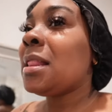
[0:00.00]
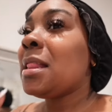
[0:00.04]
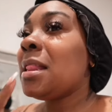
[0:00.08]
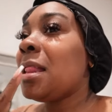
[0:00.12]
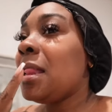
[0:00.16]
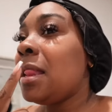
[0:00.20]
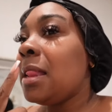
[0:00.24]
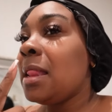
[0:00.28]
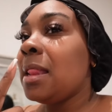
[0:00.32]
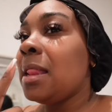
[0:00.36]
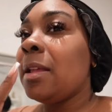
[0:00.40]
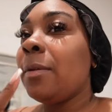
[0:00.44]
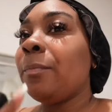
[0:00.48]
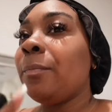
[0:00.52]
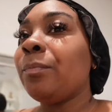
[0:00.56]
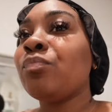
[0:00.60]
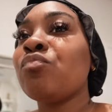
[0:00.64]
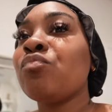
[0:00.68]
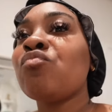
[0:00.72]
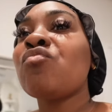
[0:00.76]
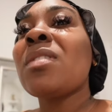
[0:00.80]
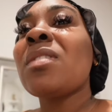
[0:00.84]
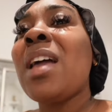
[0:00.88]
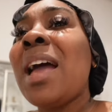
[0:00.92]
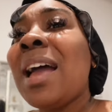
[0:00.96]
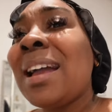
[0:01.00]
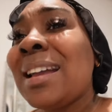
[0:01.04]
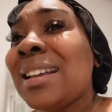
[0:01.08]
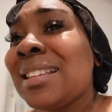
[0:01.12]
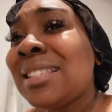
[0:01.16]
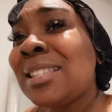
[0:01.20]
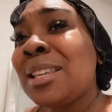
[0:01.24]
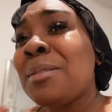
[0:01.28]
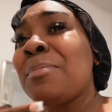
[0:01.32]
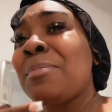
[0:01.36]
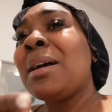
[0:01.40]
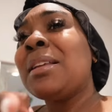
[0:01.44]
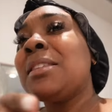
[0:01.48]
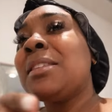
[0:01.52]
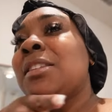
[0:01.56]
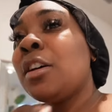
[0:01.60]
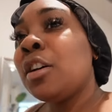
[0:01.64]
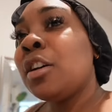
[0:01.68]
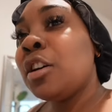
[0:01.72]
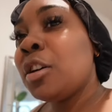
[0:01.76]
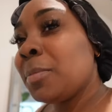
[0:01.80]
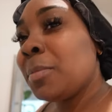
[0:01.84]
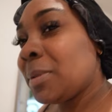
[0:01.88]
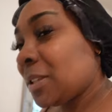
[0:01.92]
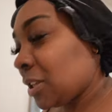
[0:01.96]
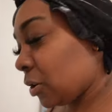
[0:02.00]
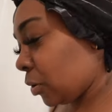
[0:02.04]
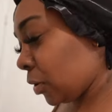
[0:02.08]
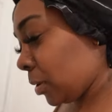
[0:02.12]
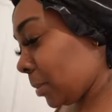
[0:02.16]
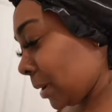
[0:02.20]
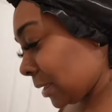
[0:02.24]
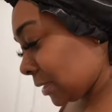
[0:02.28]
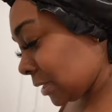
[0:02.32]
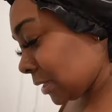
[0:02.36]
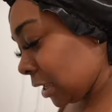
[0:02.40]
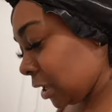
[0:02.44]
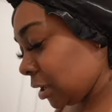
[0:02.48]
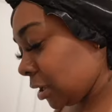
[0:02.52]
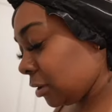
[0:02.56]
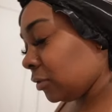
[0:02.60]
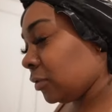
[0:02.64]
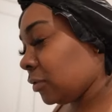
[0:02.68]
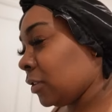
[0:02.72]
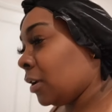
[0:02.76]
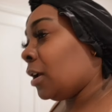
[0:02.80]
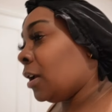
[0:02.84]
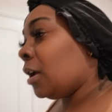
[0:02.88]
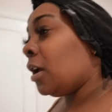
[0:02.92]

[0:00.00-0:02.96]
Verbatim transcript: Um, I can see my tongue between my teeth.